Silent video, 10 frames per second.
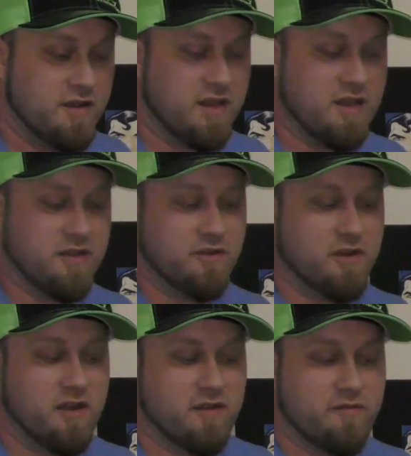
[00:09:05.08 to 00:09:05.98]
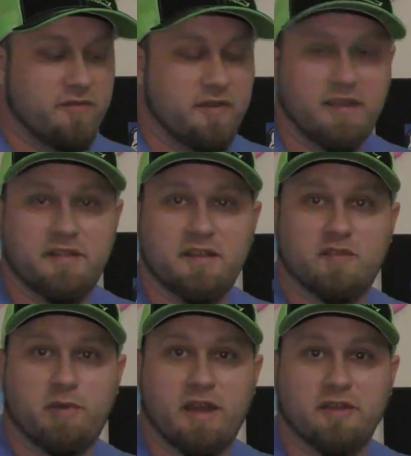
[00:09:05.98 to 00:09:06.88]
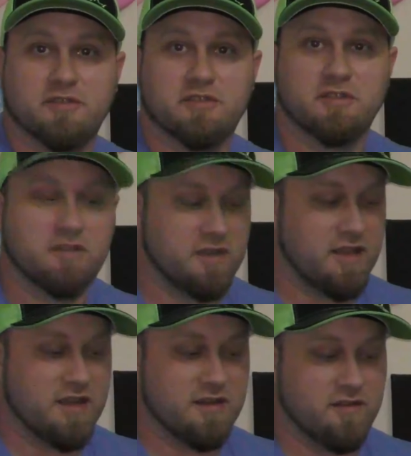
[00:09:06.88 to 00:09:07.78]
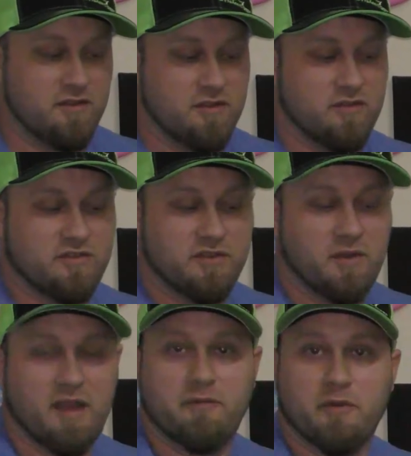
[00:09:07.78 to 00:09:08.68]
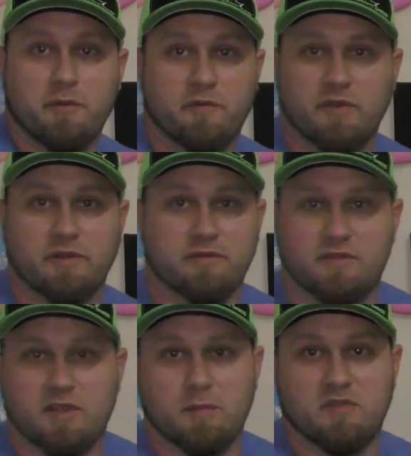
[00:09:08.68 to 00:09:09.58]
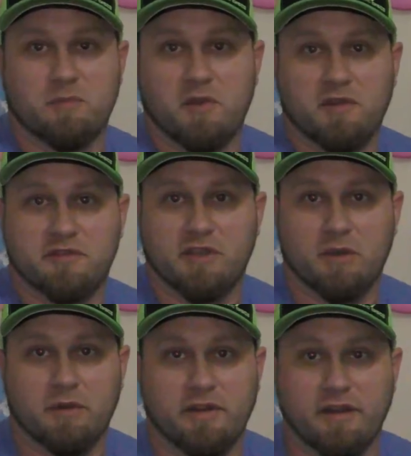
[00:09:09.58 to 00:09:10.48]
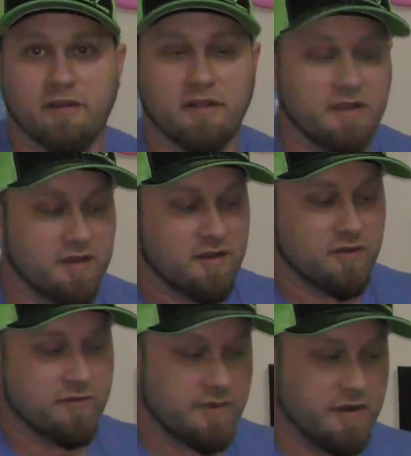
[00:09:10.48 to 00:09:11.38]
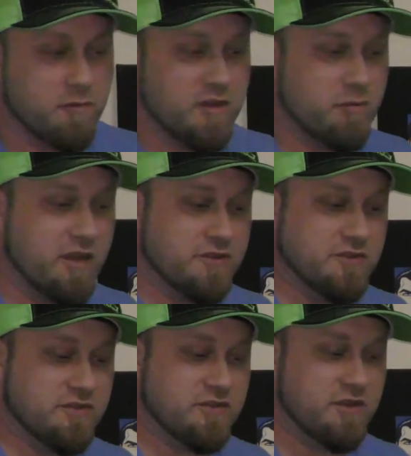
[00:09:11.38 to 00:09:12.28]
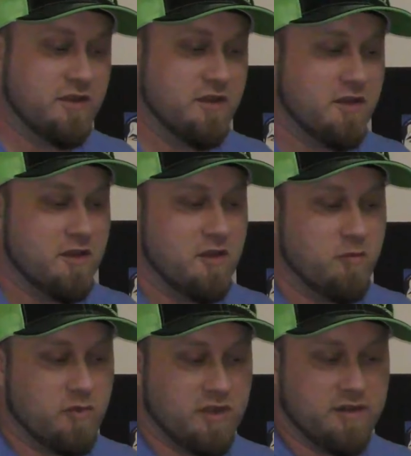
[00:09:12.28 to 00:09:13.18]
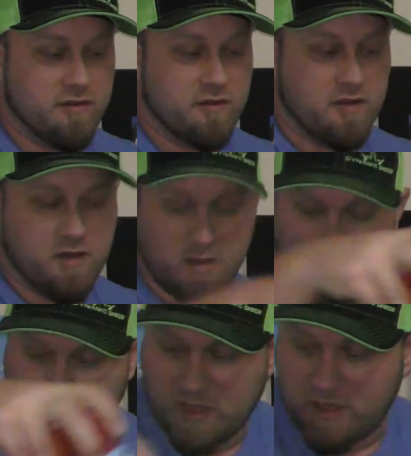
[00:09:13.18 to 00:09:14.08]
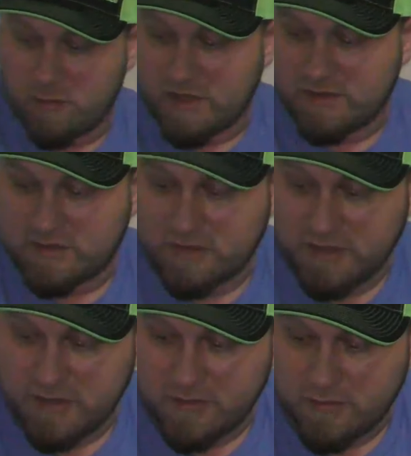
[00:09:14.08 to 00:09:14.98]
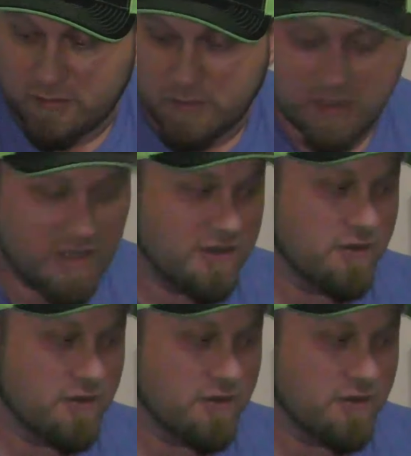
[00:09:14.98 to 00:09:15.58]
and your off in this pouch, and you still have room for something small to go in there. They're very big pouches. But me, basically, what I